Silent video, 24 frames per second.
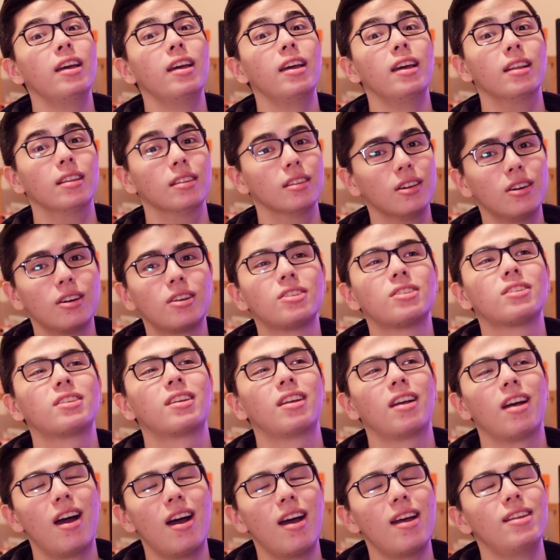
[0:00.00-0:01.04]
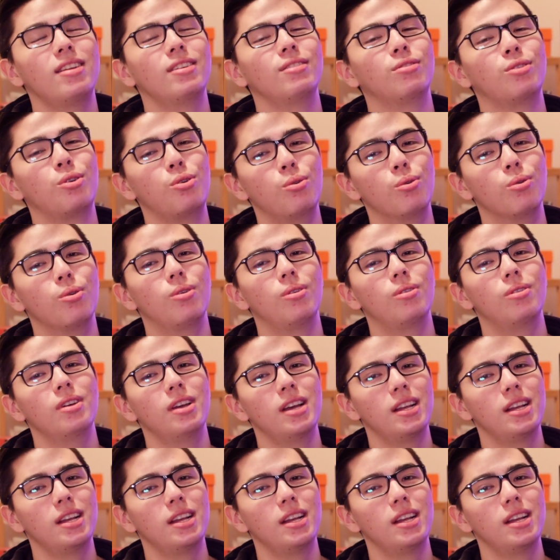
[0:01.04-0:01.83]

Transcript: It looks kind of cool.